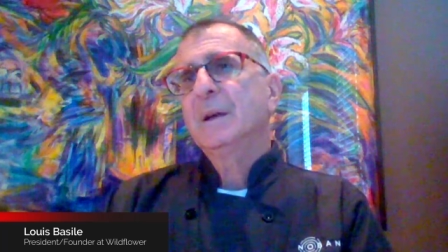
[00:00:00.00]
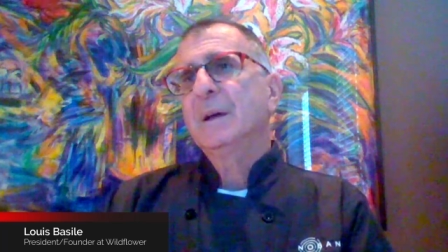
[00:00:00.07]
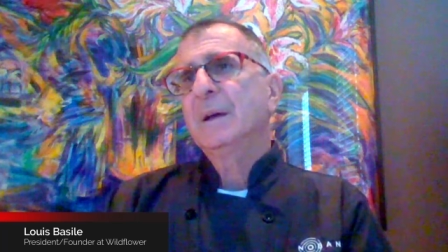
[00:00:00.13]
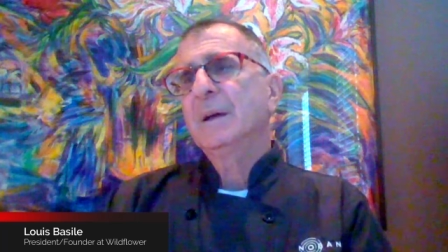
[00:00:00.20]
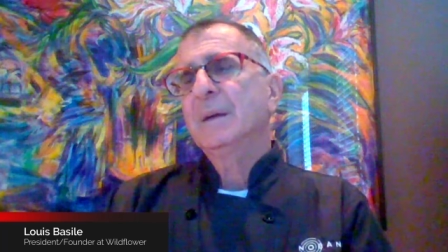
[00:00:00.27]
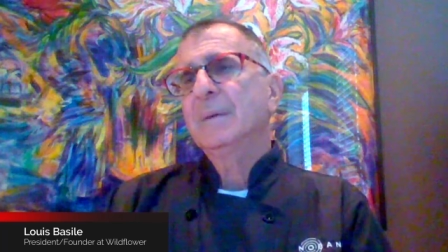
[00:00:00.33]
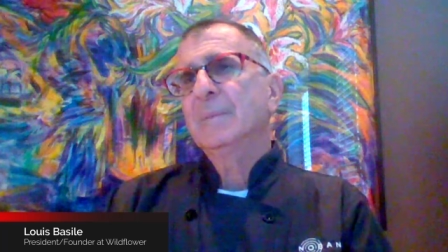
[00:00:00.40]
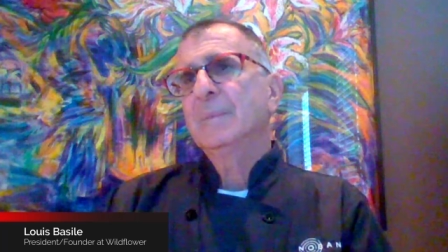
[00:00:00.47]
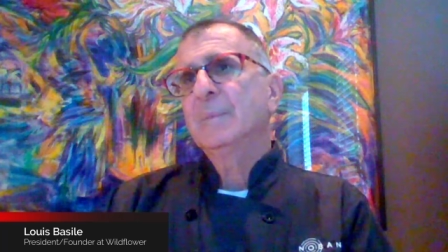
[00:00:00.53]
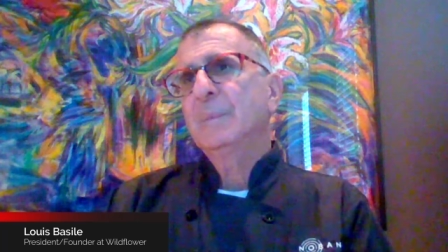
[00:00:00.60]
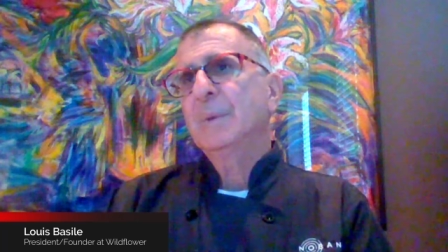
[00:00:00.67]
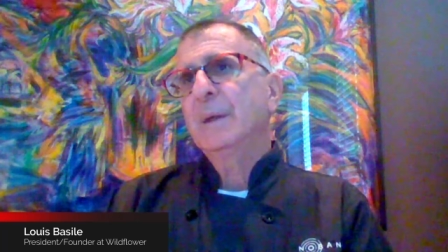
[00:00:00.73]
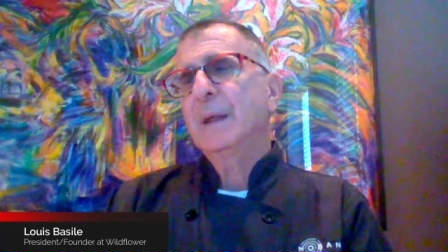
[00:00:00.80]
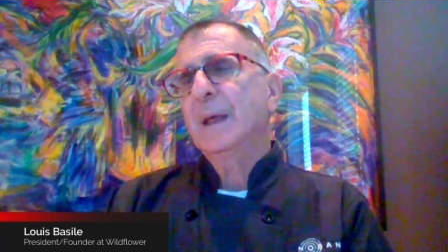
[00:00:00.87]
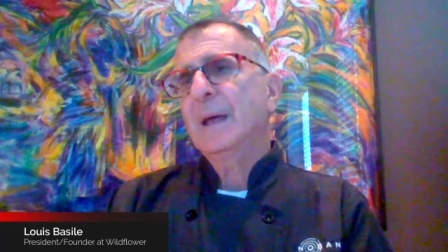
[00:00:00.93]
um,
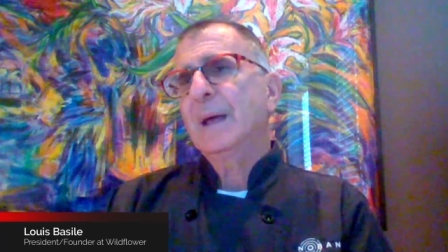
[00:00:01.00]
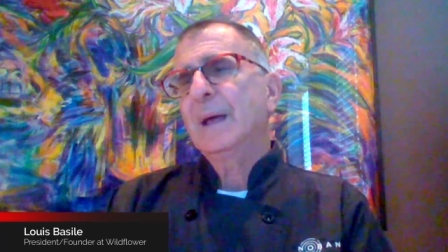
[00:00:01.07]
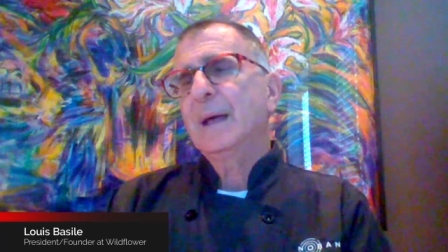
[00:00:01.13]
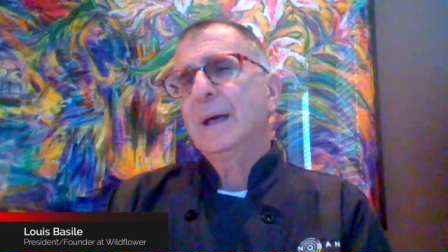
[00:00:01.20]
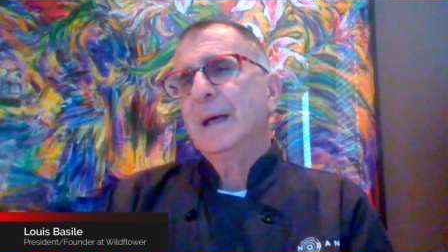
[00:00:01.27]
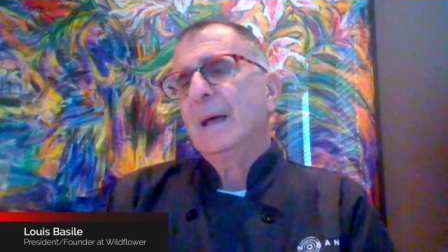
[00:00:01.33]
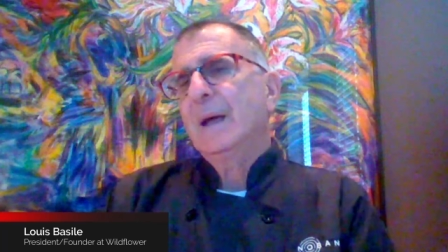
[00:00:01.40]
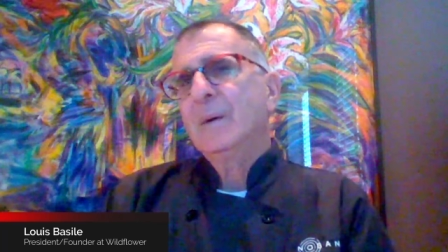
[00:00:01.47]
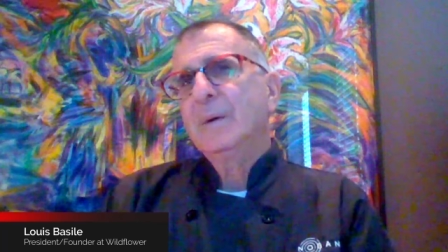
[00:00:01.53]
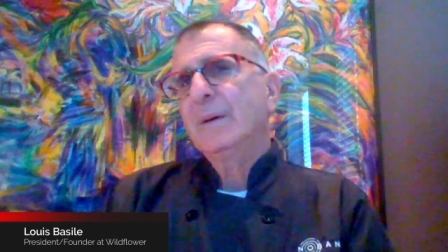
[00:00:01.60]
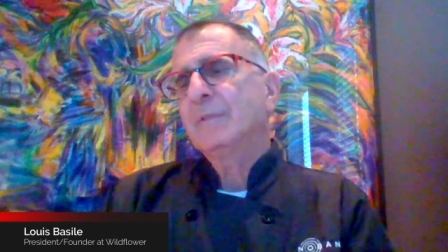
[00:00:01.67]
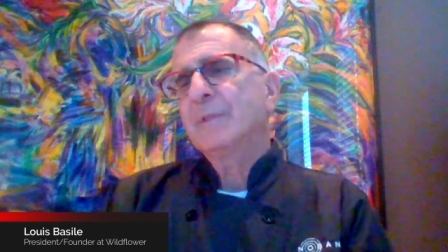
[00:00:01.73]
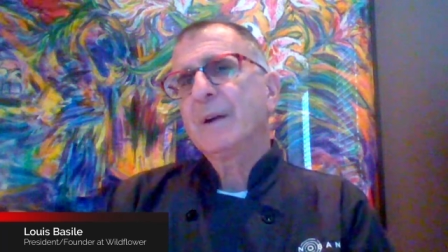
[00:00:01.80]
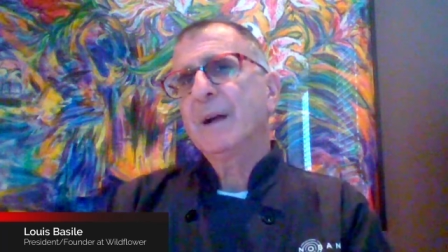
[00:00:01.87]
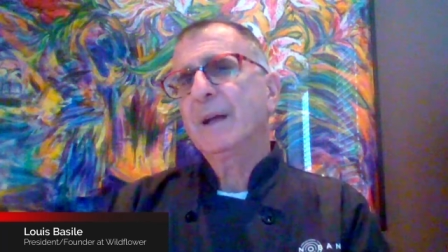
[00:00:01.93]
but I, I,
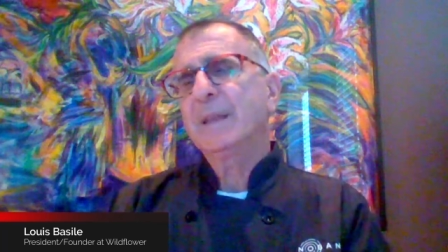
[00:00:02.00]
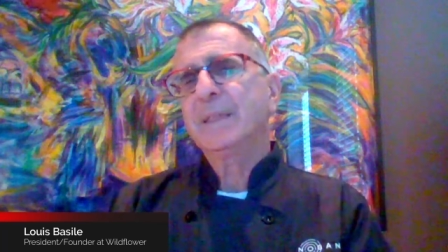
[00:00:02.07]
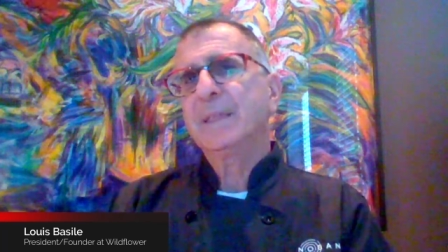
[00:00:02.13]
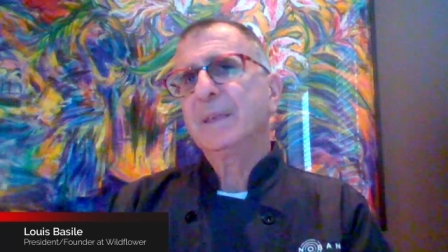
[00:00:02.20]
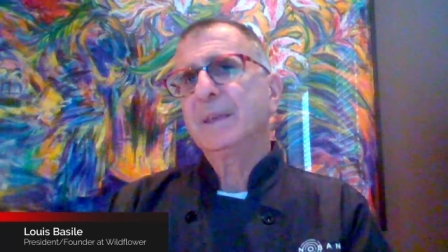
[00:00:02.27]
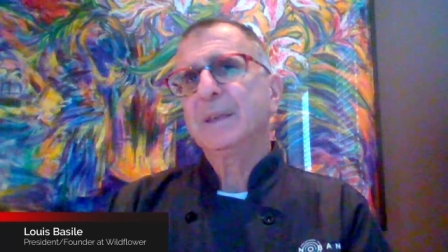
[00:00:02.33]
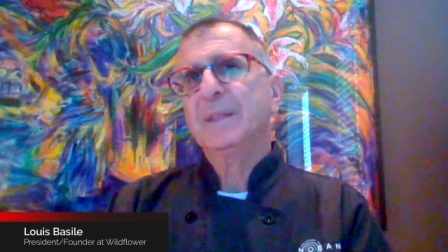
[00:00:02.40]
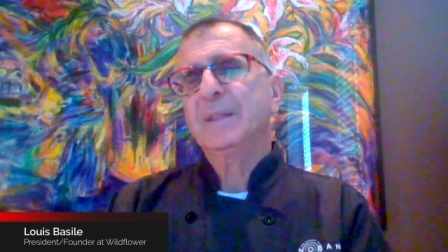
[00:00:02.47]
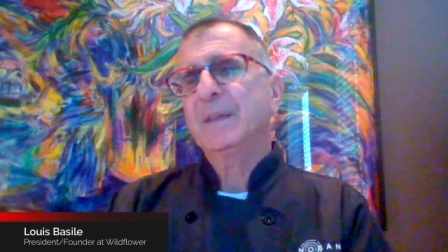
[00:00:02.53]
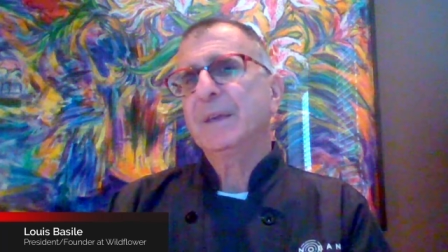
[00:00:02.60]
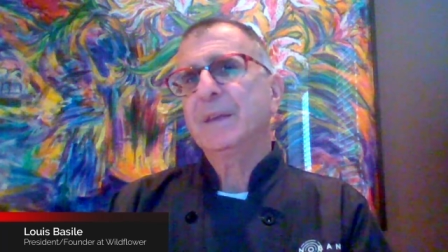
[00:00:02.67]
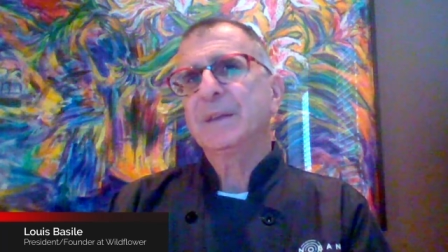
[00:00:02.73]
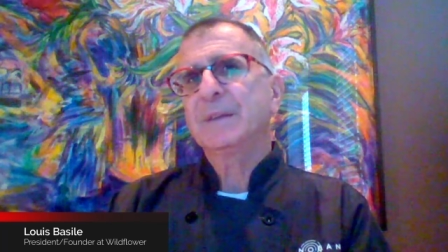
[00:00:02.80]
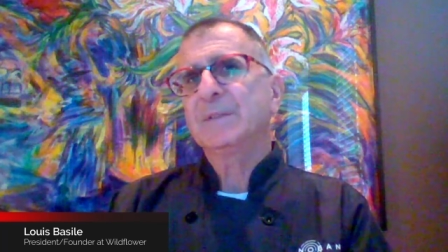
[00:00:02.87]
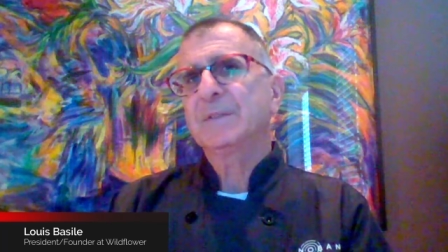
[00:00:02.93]
however, I think
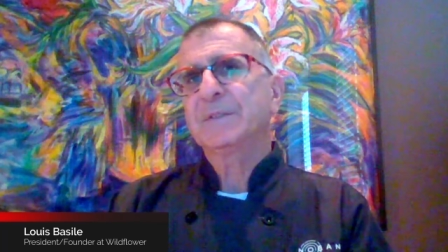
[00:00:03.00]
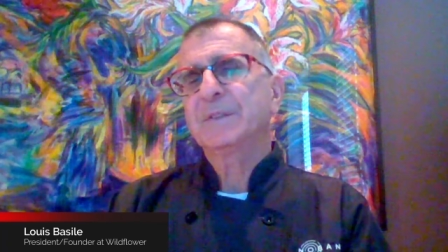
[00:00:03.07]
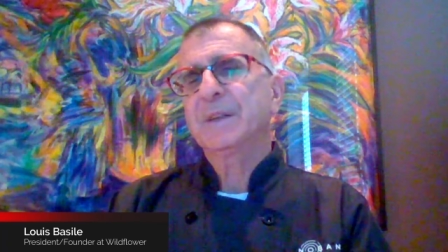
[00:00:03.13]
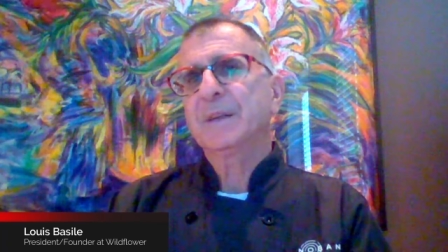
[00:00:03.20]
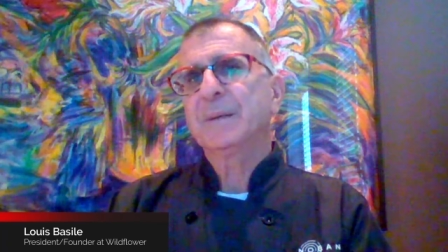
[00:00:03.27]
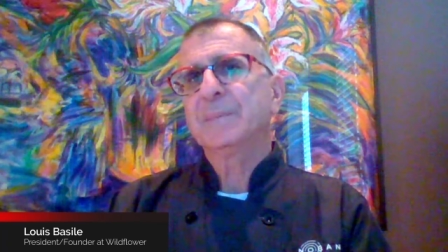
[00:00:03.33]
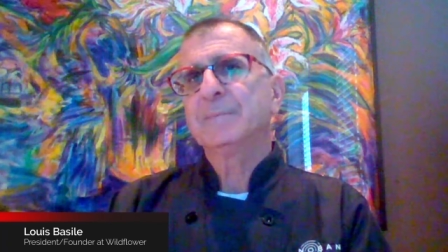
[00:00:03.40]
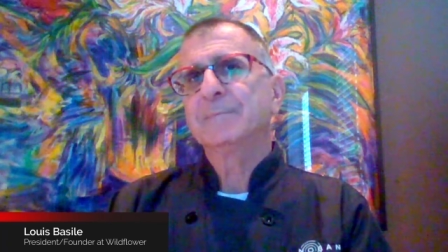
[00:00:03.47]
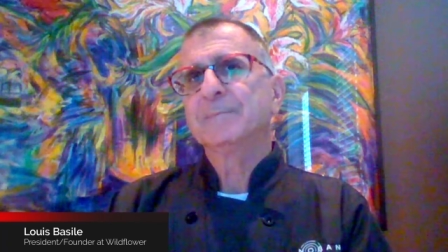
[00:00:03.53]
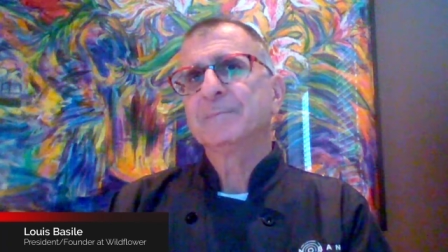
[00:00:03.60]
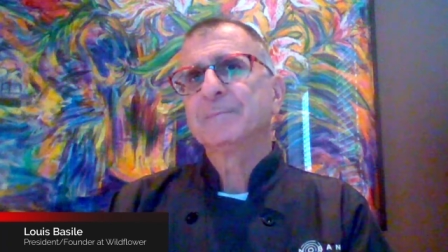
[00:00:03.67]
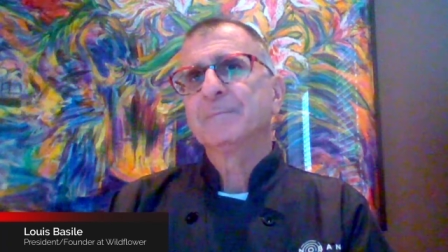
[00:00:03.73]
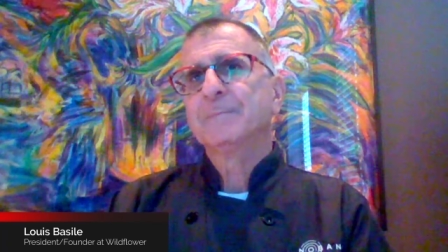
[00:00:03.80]
that it's, um,